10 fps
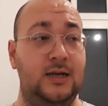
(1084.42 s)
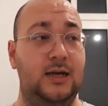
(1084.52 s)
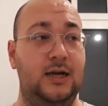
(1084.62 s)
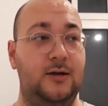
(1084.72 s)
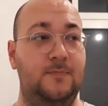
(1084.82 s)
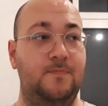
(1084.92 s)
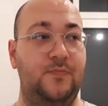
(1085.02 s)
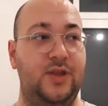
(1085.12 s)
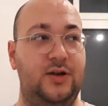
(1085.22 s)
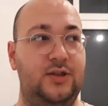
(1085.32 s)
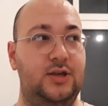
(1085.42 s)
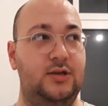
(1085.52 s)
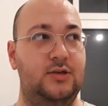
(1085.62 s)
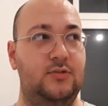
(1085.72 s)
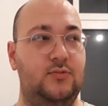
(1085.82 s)
Um, I
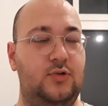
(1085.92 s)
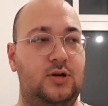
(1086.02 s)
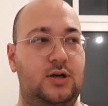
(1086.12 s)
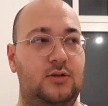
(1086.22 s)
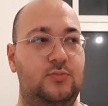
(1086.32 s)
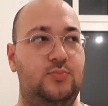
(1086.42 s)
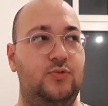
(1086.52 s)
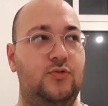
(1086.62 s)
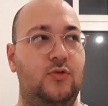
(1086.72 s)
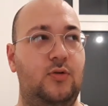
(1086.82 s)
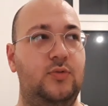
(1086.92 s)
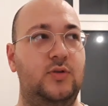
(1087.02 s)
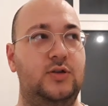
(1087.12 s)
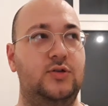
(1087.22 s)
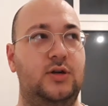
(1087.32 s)
think what I'll
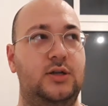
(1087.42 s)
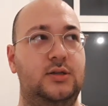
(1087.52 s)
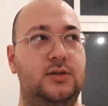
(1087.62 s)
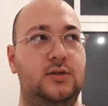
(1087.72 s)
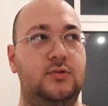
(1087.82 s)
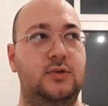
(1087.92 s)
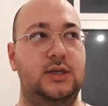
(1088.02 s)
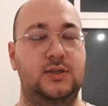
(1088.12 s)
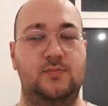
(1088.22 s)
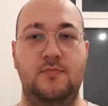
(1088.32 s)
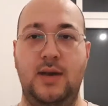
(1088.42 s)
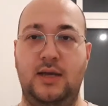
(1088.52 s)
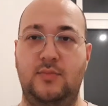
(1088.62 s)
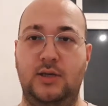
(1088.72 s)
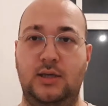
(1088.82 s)
probably try and do is
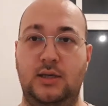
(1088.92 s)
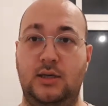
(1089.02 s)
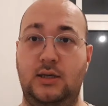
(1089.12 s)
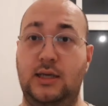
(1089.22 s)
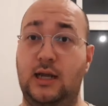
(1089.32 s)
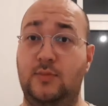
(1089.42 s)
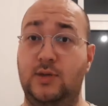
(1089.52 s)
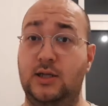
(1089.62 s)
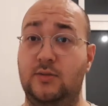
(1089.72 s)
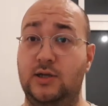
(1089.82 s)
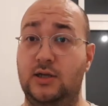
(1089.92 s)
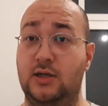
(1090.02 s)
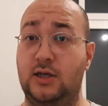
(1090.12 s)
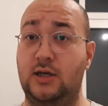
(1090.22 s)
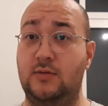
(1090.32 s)
maybe get up a little bit
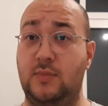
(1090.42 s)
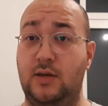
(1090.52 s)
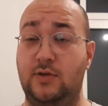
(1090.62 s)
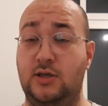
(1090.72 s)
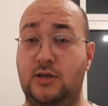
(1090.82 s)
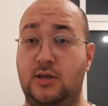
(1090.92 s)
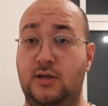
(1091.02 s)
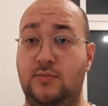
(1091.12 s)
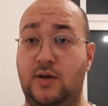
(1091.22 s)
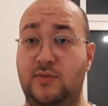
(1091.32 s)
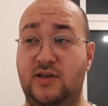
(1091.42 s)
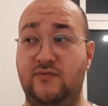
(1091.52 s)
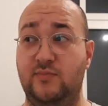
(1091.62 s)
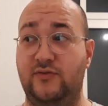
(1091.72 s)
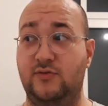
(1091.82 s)
earlier, maybe uh, maybe
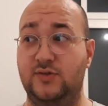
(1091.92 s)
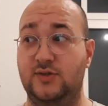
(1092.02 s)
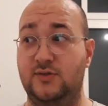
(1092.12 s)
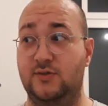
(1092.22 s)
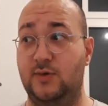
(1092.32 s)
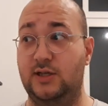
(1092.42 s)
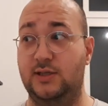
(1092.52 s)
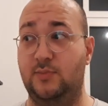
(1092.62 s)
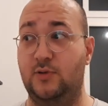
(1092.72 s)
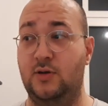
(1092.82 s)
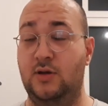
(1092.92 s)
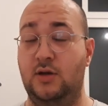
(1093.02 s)
even before Saguta wakes up